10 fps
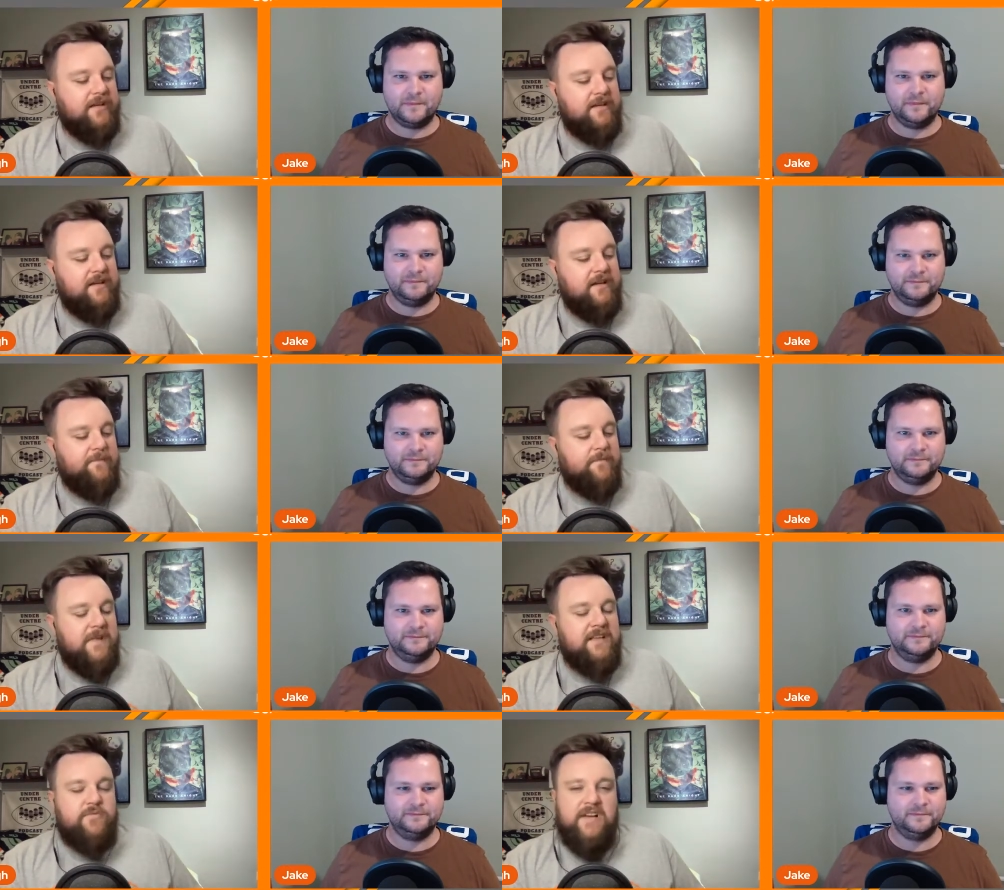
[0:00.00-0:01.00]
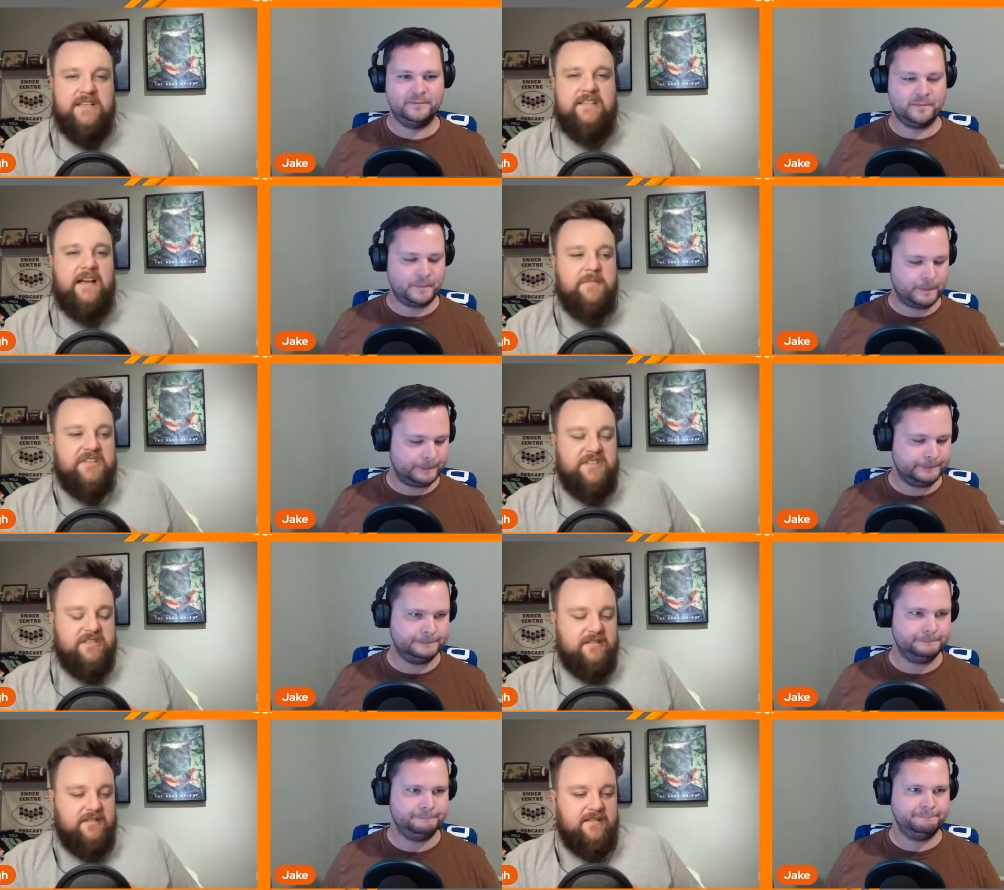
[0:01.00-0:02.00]
Speaker 1: And it's well
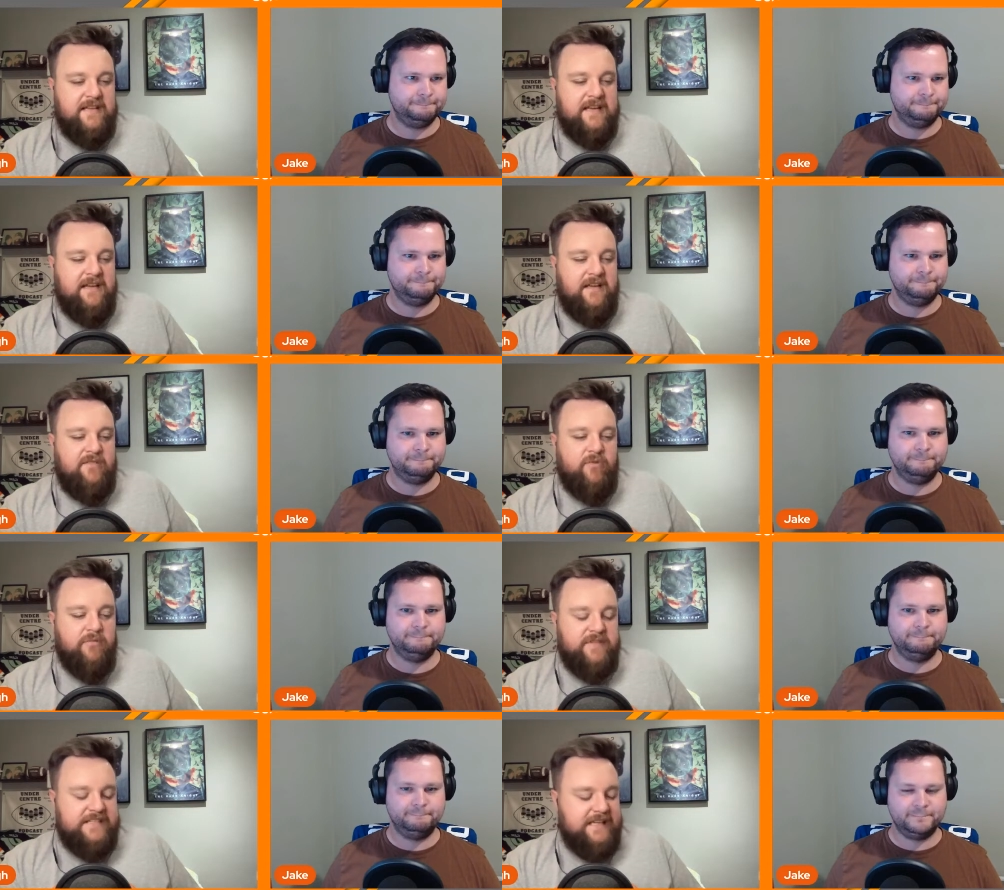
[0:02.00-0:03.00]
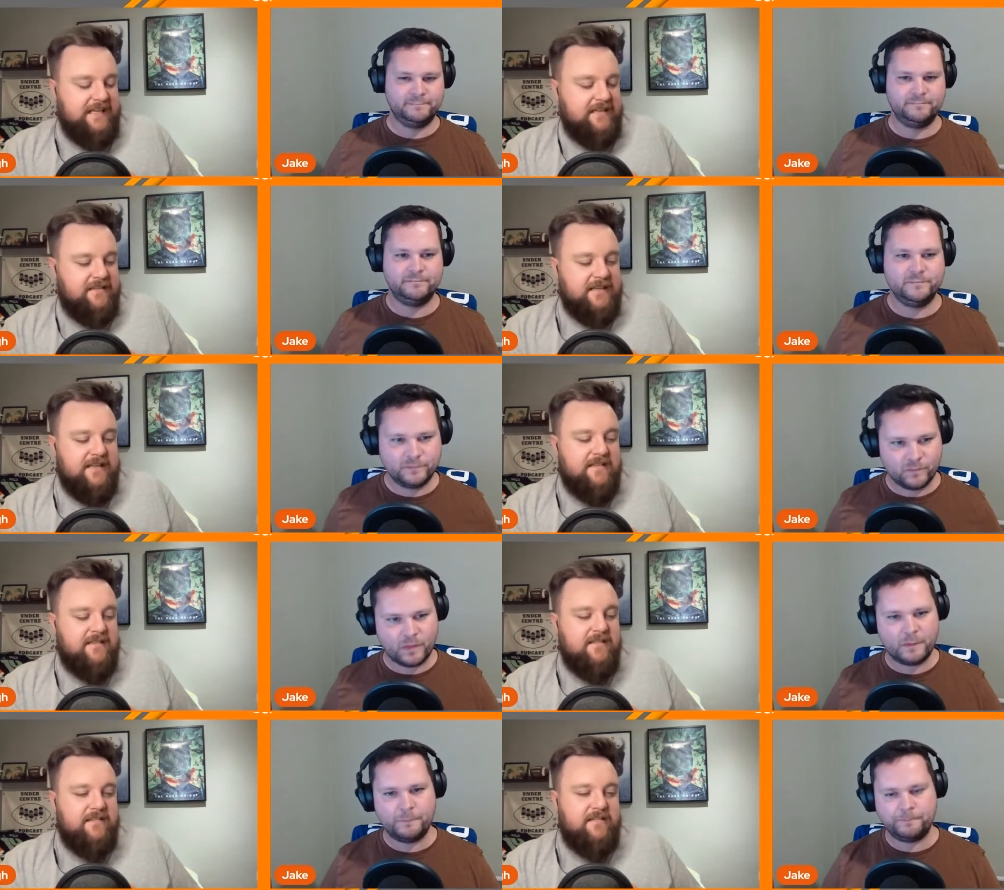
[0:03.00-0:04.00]
established that uh, what we see seen that
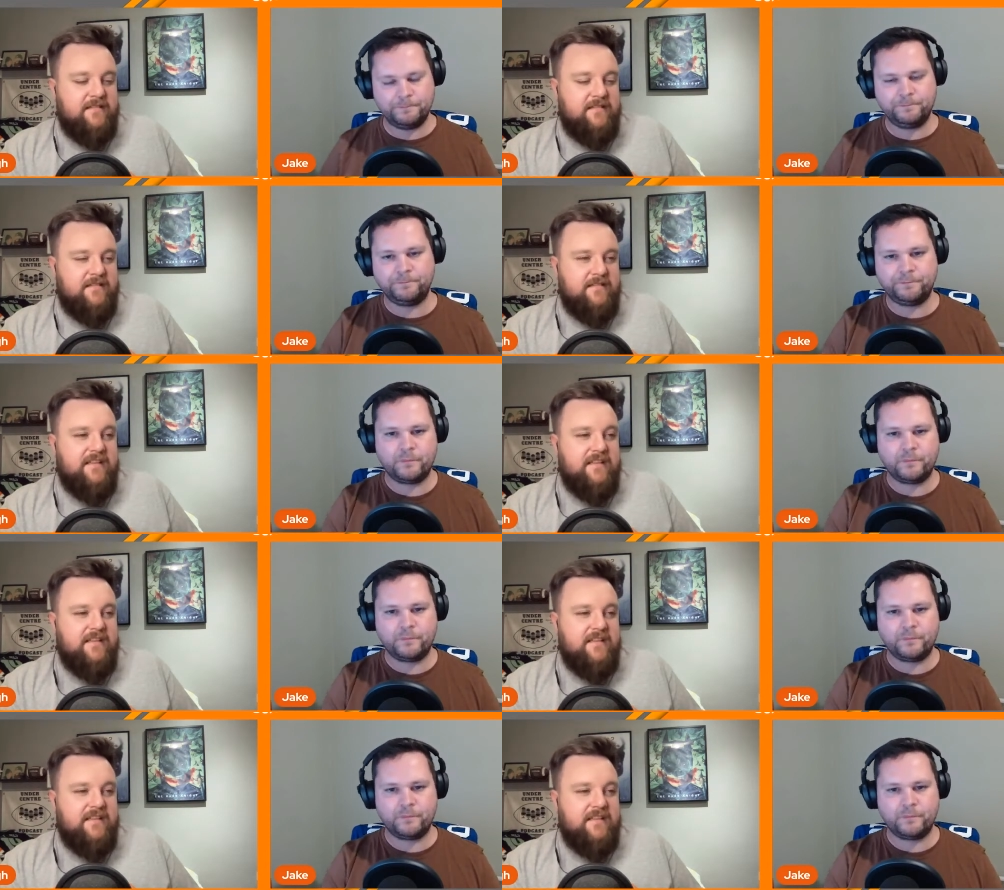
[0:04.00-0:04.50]
the,